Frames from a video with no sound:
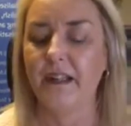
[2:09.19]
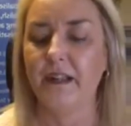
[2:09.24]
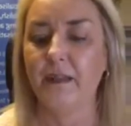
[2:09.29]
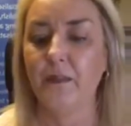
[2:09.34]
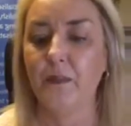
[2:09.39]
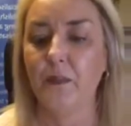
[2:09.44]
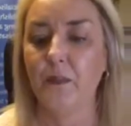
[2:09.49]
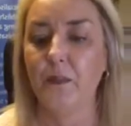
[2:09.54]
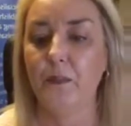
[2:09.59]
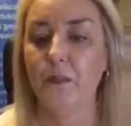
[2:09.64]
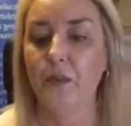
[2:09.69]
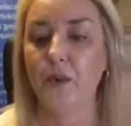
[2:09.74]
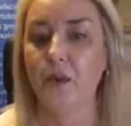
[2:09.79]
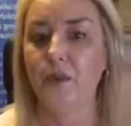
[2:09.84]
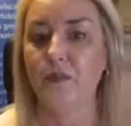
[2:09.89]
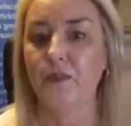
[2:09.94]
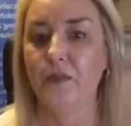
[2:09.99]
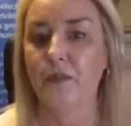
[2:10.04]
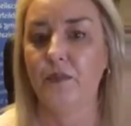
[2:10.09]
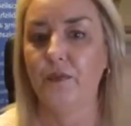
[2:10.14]

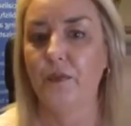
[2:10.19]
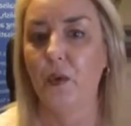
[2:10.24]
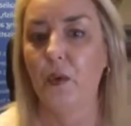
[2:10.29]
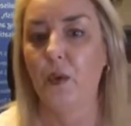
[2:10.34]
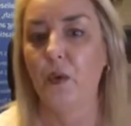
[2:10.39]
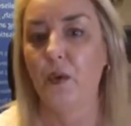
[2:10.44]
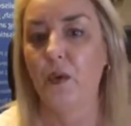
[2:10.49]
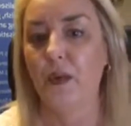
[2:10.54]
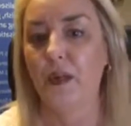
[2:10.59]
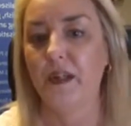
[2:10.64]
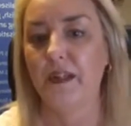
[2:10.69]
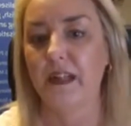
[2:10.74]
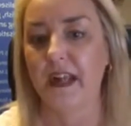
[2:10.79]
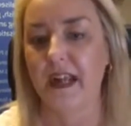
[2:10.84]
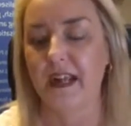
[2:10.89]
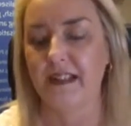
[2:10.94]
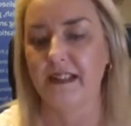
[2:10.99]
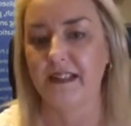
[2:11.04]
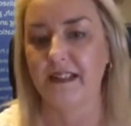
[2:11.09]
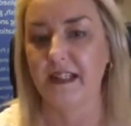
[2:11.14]
moved forward
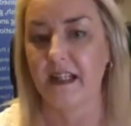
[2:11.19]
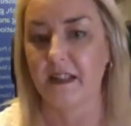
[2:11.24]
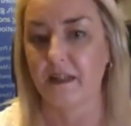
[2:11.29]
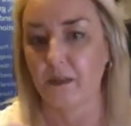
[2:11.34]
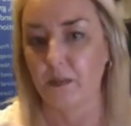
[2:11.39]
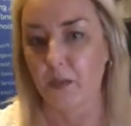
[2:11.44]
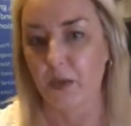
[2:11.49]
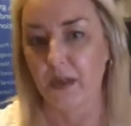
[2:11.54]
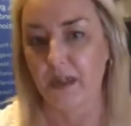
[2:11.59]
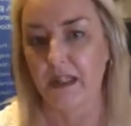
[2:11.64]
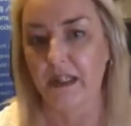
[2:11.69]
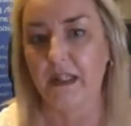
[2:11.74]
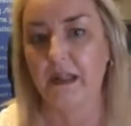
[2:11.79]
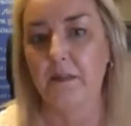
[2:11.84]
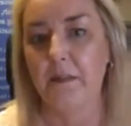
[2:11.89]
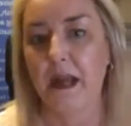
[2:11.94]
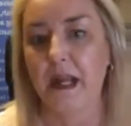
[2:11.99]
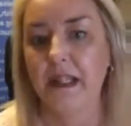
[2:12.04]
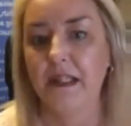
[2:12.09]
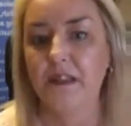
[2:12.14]
and started working in
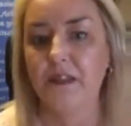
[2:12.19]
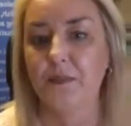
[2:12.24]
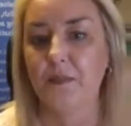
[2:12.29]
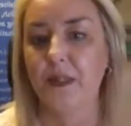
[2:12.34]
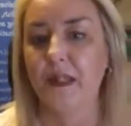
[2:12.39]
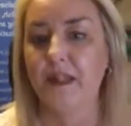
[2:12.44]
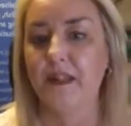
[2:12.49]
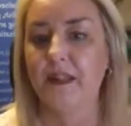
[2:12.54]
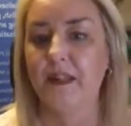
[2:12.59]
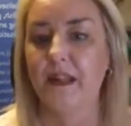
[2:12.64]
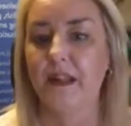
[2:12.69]
management,